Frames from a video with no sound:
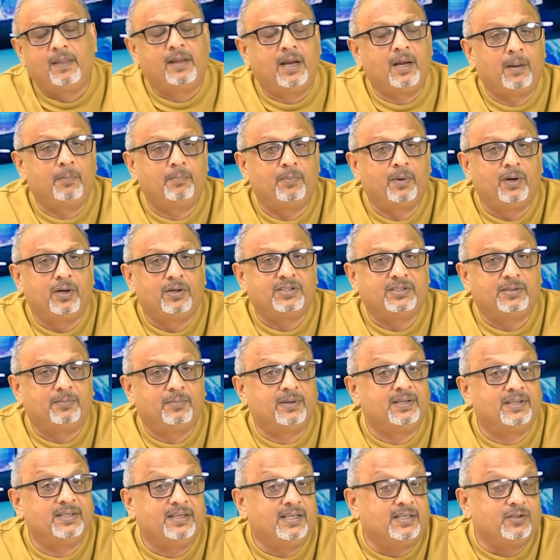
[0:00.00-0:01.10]

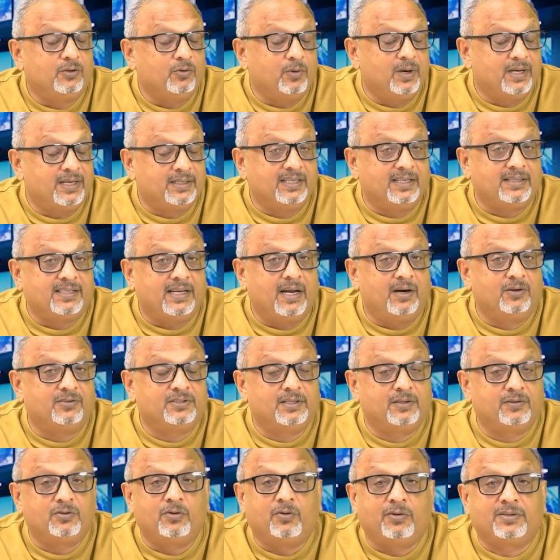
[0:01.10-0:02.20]
Approximately
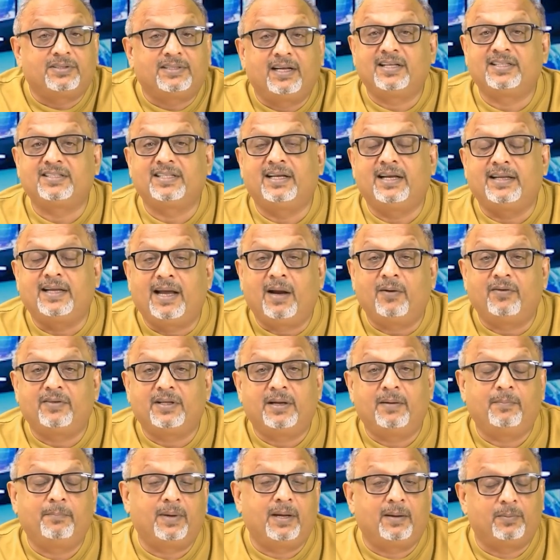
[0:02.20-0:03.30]
20,000 to
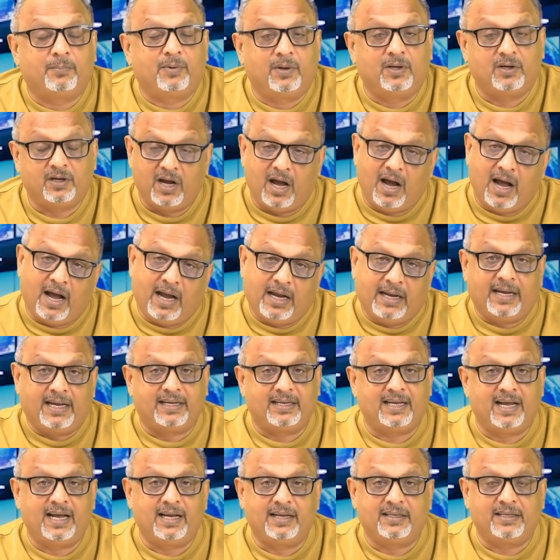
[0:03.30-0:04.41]
60,000 people are
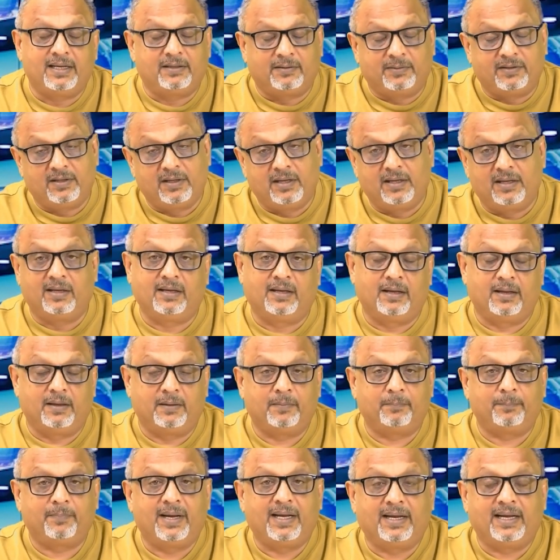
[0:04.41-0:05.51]
inactive,
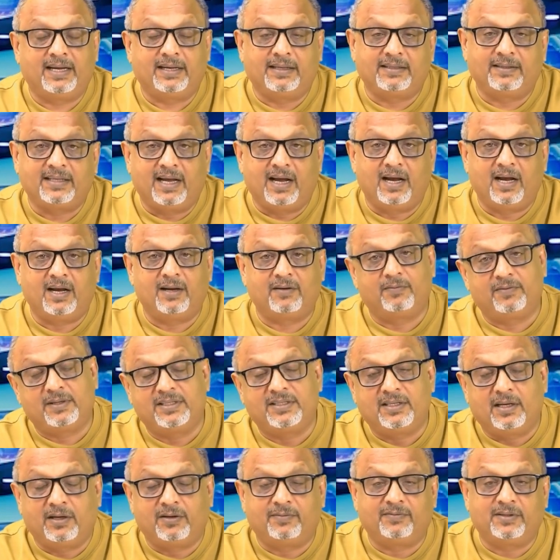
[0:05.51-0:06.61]
meaning they are
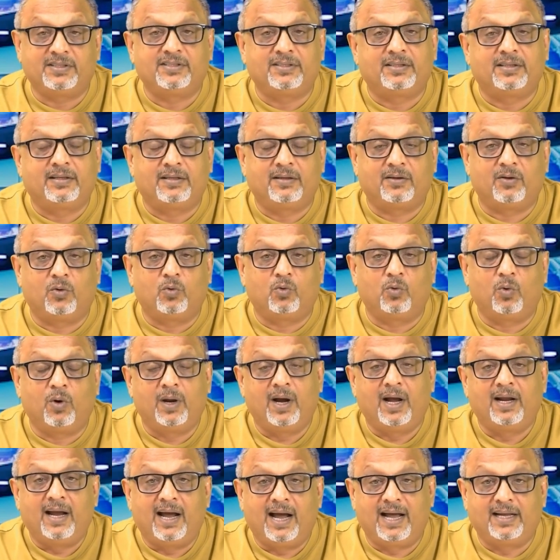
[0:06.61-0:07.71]
reservists who
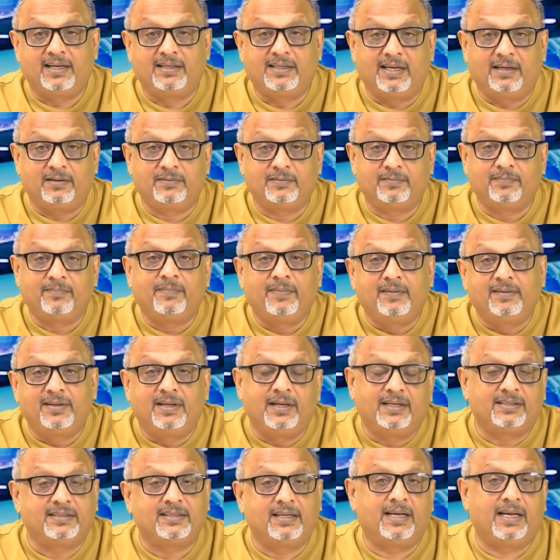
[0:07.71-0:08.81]
are active.
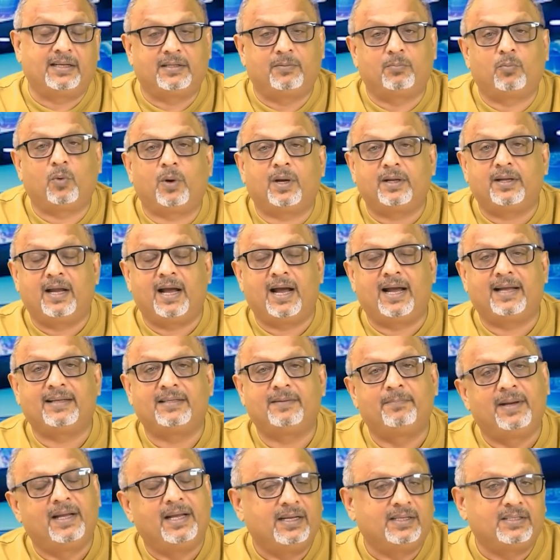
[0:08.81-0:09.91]
This is what has
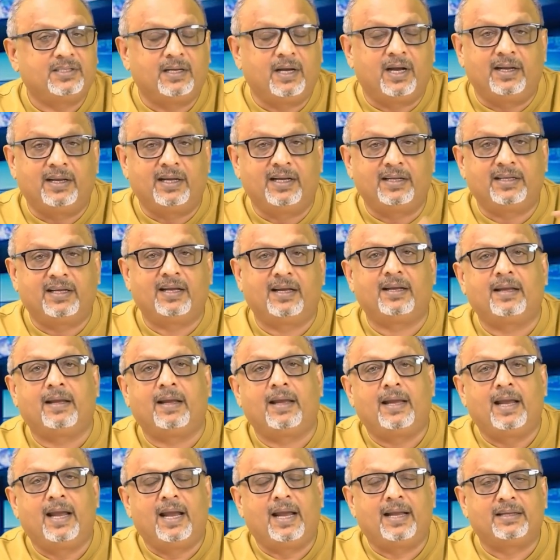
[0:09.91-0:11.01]
been targeted
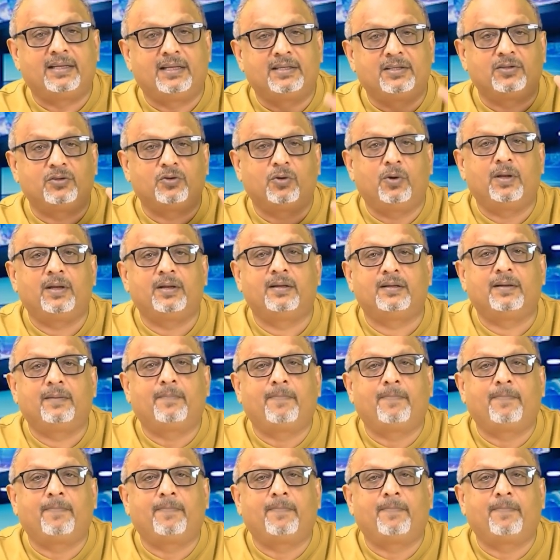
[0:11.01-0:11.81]
and destroyed.